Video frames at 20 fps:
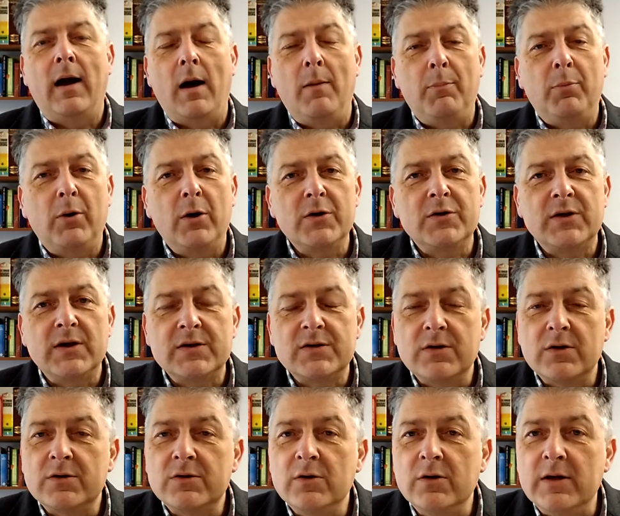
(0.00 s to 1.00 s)
A process
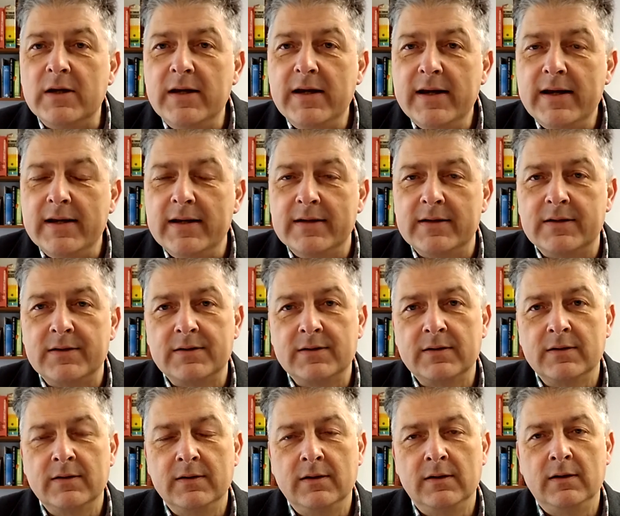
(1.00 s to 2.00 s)
that took
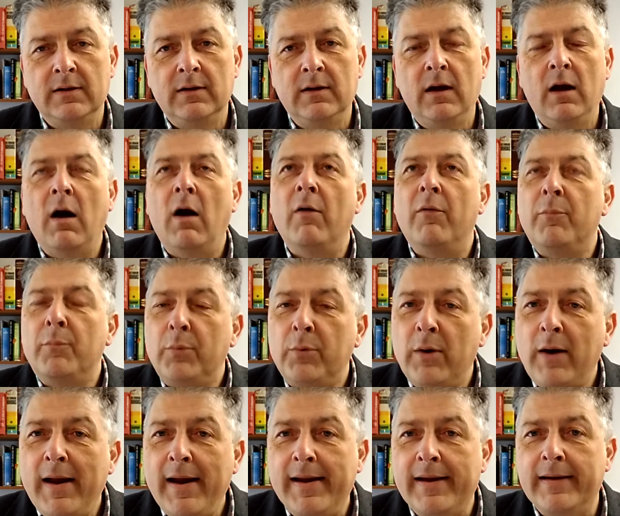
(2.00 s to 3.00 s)
years of
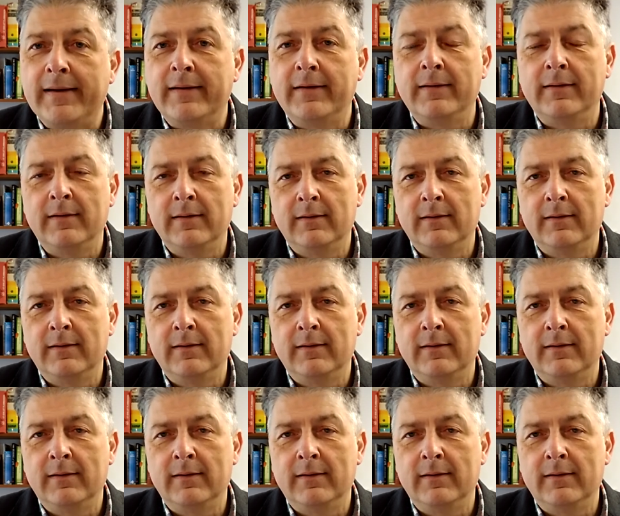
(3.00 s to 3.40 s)
praying,